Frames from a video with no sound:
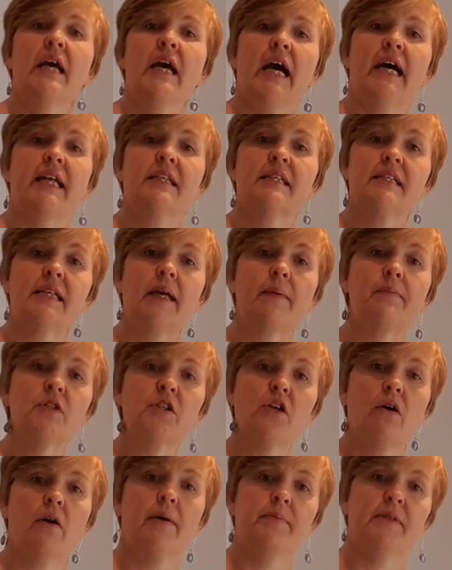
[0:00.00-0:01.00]
And
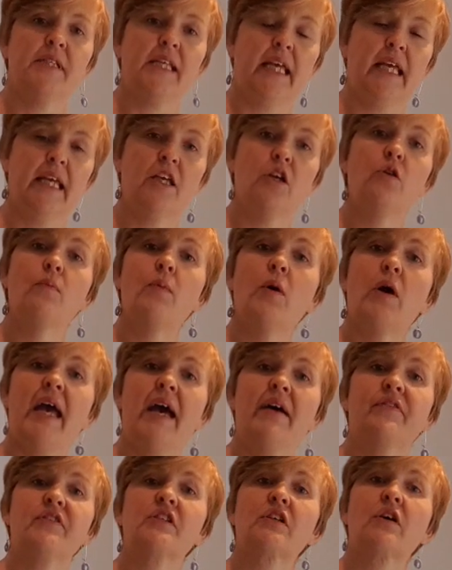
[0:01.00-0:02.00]
sometimes you might
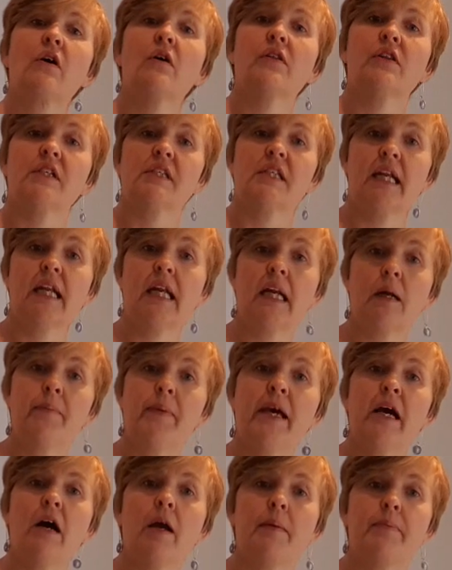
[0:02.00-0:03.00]
have a scar that's a little
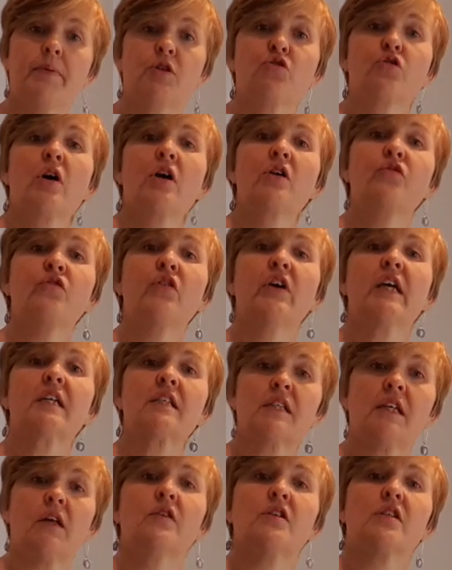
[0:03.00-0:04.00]
bit hypertrophic,
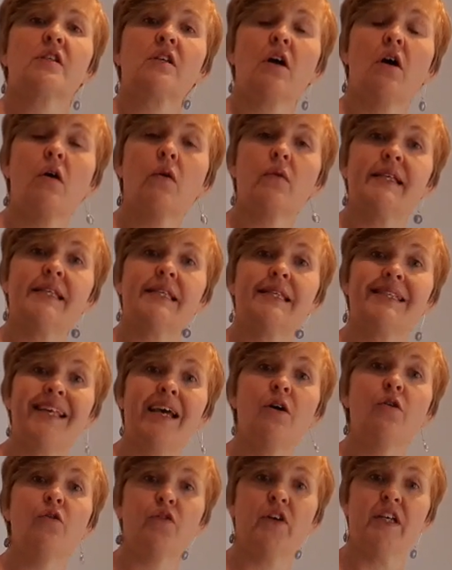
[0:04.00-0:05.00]
so the scar
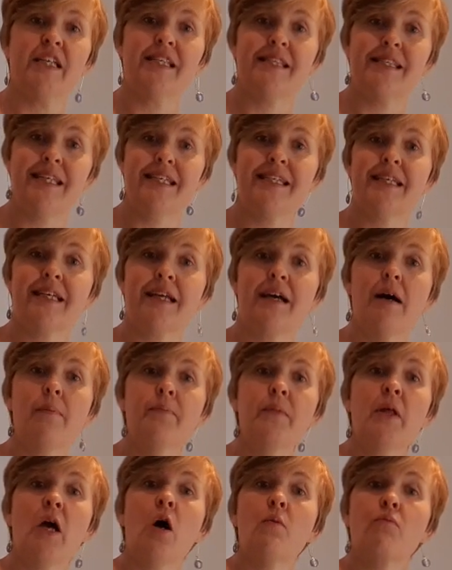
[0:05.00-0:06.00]
itself is sitting up,
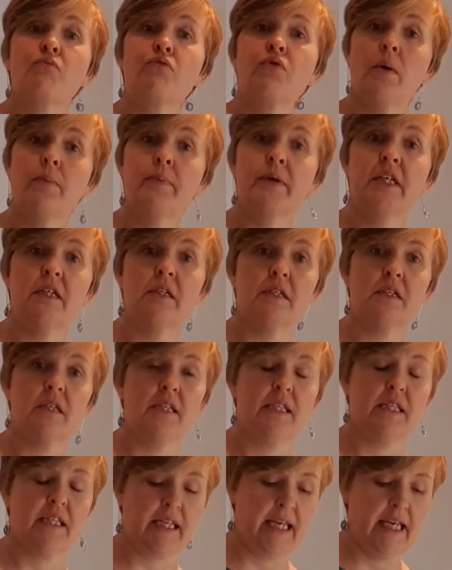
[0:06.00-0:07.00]
prominent to the
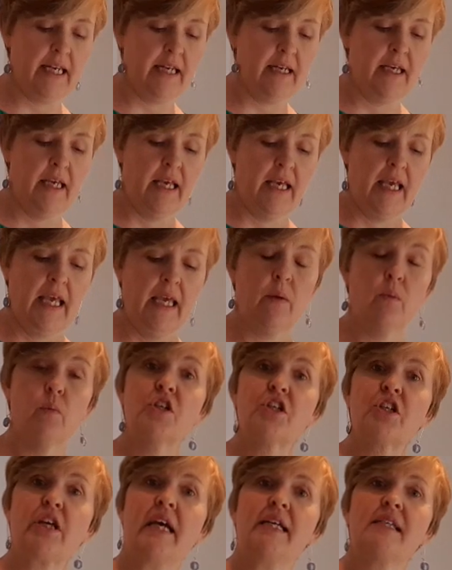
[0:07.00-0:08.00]
skin, in
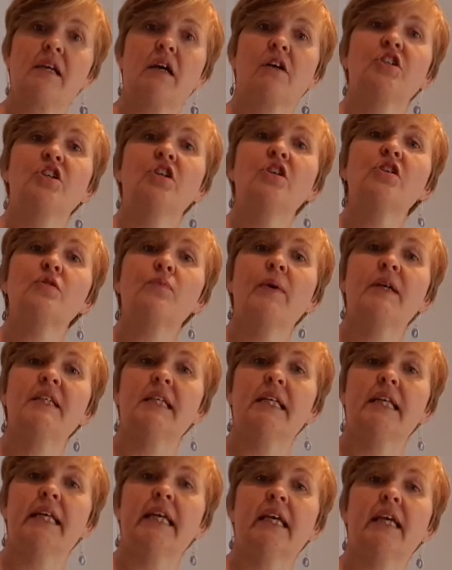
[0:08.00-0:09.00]
which case I'd use my
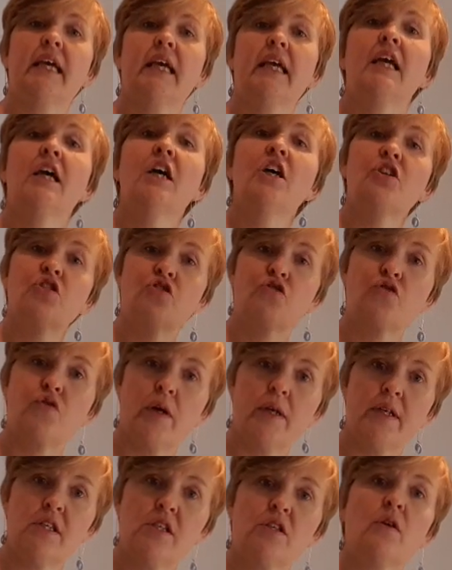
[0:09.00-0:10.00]
delete key to try
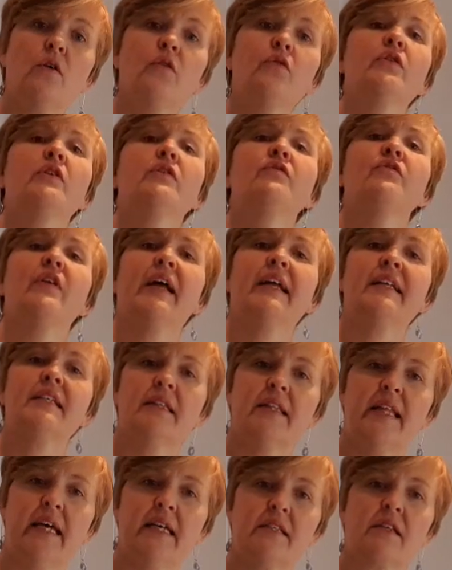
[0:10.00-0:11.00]
and soften and
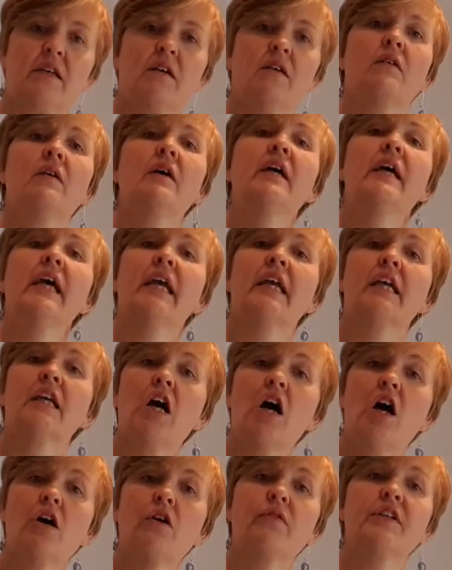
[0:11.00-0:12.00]
flatten that scar,
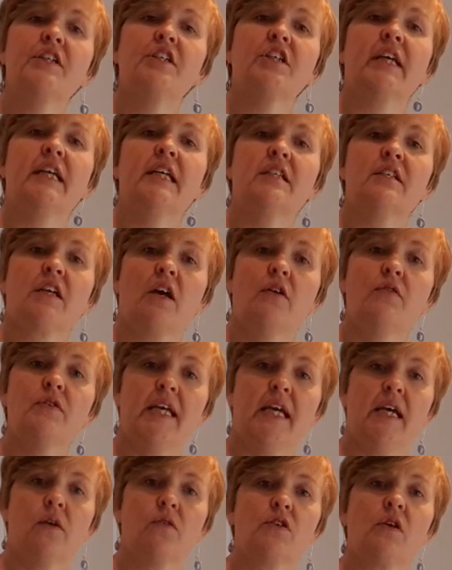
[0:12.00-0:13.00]
encouraging it to go
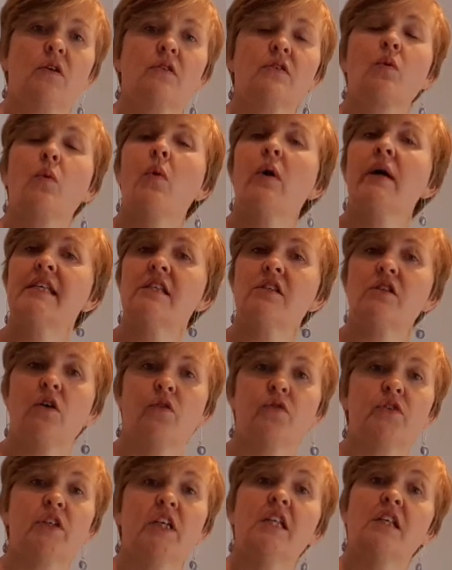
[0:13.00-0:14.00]
down. So it's quite
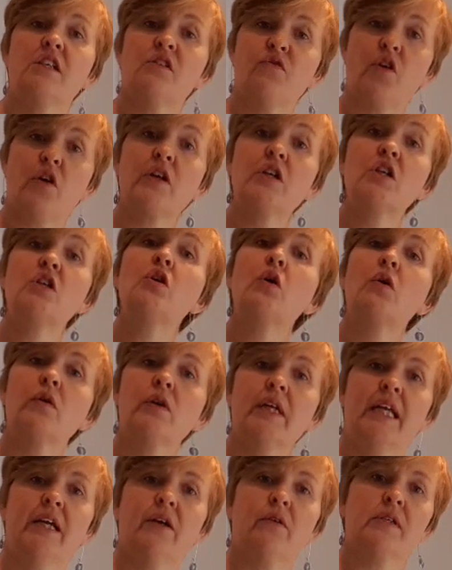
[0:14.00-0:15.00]
soft and it's very
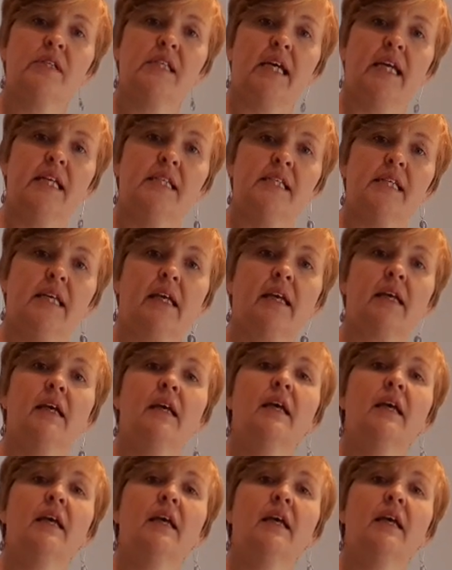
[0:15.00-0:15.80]
non-irritating.